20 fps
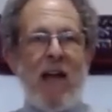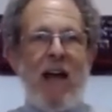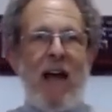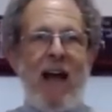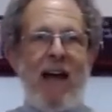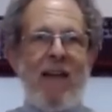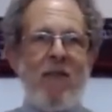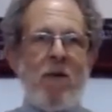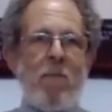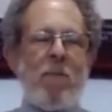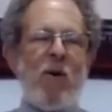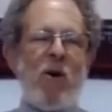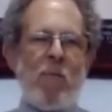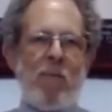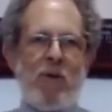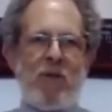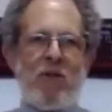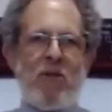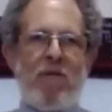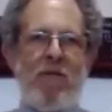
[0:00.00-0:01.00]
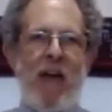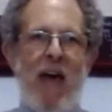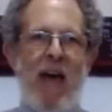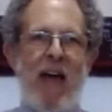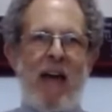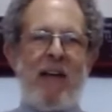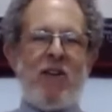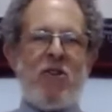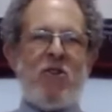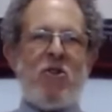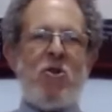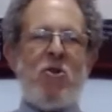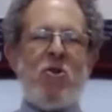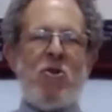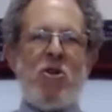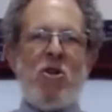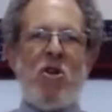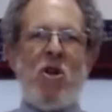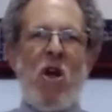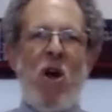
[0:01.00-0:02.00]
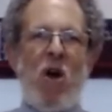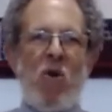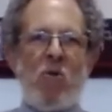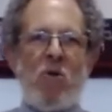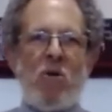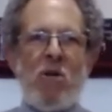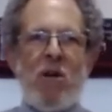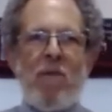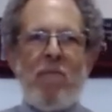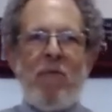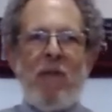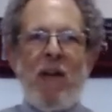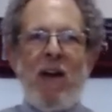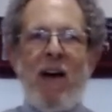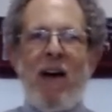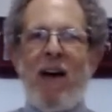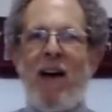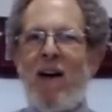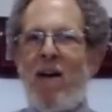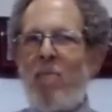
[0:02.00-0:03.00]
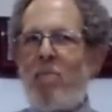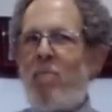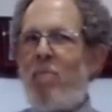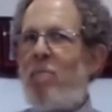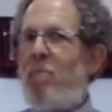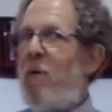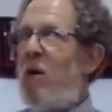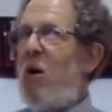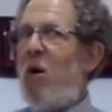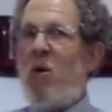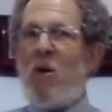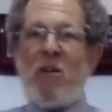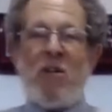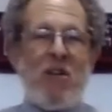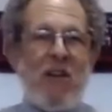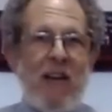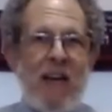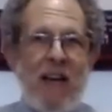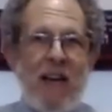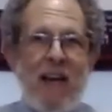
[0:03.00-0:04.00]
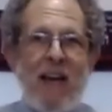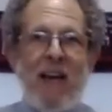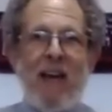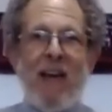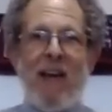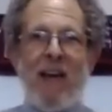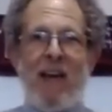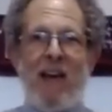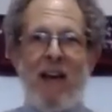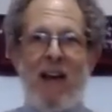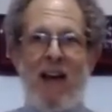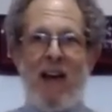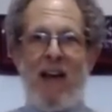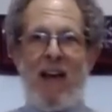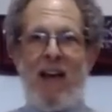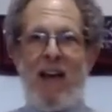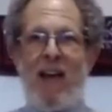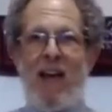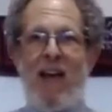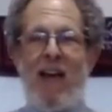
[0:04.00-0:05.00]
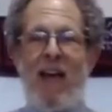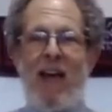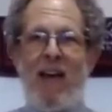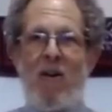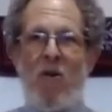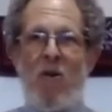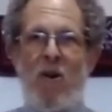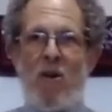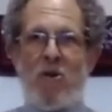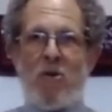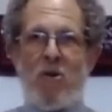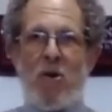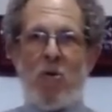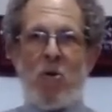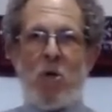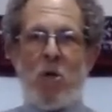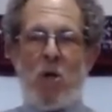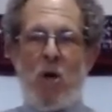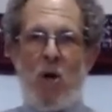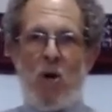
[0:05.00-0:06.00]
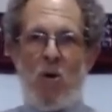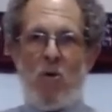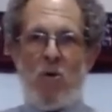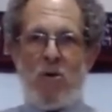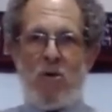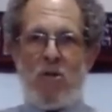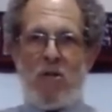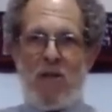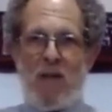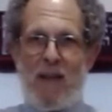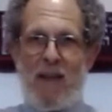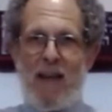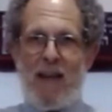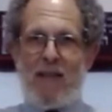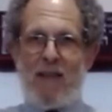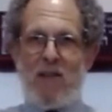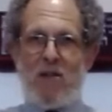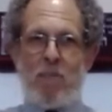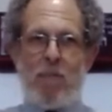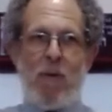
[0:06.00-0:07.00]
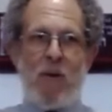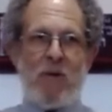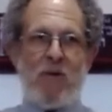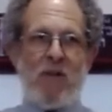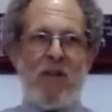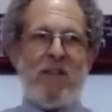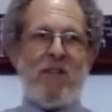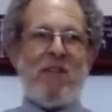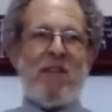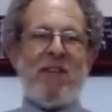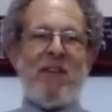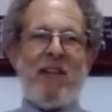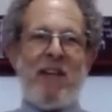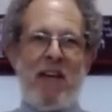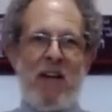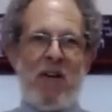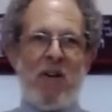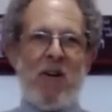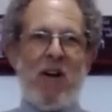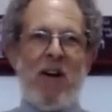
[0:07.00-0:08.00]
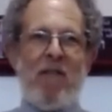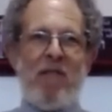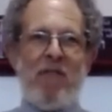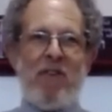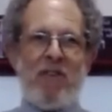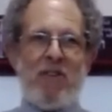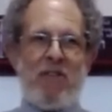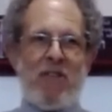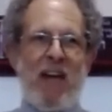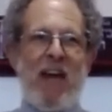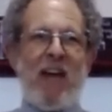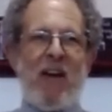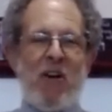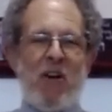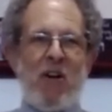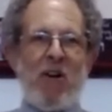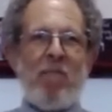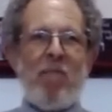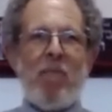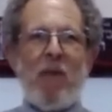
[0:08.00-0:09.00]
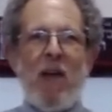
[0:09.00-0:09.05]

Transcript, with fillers: And the purpose of that is to denote uh, purity uh, and also shows that this person is the leader of the Seder.